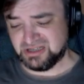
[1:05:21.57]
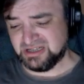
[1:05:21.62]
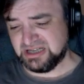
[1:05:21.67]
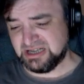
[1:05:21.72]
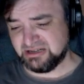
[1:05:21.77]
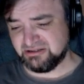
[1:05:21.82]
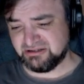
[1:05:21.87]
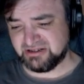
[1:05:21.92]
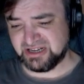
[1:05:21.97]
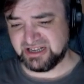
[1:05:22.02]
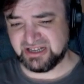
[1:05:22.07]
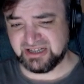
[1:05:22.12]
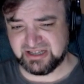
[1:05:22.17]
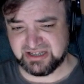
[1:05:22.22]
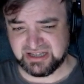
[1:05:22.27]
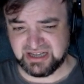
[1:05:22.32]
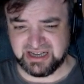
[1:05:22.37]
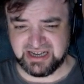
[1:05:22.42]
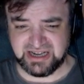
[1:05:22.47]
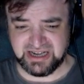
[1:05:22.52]
I'm gonna
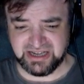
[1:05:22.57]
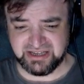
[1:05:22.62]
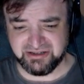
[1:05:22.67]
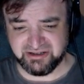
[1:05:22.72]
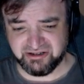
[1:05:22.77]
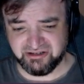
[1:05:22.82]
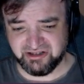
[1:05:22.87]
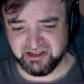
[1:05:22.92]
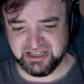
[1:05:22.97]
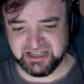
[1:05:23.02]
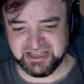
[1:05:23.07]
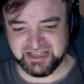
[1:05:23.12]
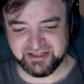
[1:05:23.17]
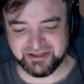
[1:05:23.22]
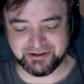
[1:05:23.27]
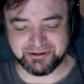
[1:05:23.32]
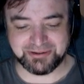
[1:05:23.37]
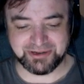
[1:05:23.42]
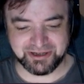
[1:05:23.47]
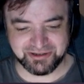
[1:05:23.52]
die early.
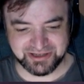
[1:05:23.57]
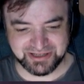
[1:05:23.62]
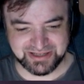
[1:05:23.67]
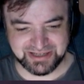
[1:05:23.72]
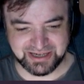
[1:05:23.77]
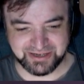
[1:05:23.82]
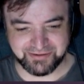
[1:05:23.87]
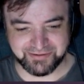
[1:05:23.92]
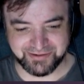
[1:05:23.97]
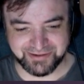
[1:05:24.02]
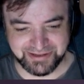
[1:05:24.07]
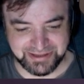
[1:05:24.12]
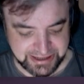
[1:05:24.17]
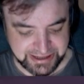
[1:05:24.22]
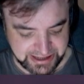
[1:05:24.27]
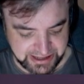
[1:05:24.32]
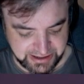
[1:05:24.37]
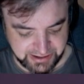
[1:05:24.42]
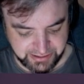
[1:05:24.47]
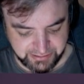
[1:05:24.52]
No, I'm not gonna die early.
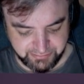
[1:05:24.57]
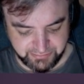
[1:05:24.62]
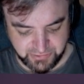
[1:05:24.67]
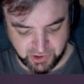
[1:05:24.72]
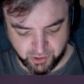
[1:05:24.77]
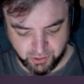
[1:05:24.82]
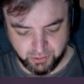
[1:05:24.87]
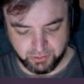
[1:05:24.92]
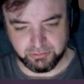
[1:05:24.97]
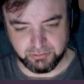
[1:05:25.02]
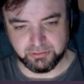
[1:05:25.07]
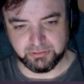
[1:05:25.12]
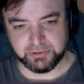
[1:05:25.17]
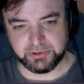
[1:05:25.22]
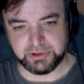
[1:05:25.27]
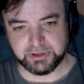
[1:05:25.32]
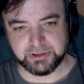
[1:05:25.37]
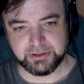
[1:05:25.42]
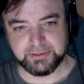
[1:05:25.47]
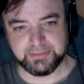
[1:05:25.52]
I'm old.
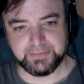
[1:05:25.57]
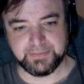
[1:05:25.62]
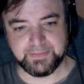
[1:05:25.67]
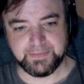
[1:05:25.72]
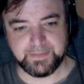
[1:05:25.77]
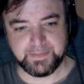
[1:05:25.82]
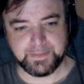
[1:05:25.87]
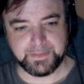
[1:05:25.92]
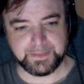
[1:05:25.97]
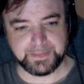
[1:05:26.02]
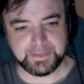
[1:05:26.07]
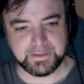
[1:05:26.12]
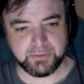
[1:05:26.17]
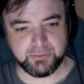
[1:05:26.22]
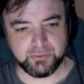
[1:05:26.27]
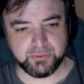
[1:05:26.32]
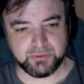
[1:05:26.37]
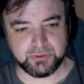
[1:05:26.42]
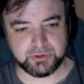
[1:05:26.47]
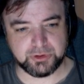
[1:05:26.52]

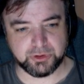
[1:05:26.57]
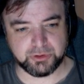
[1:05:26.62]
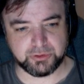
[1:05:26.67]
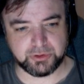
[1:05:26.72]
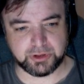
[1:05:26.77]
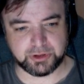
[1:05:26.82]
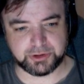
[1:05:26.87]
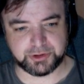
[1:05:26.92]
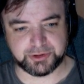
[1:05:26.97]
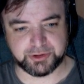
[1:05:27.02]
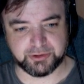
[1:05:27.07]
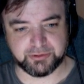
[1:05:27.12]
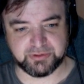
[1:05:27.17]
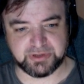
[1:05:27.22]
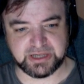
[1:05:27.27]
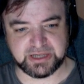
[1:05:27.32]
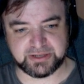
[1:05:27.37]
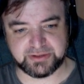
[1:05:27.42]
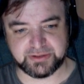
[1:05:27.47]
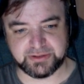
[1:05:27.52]
Ooh, don't not show
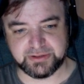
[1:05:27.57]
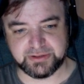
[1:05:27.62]
that.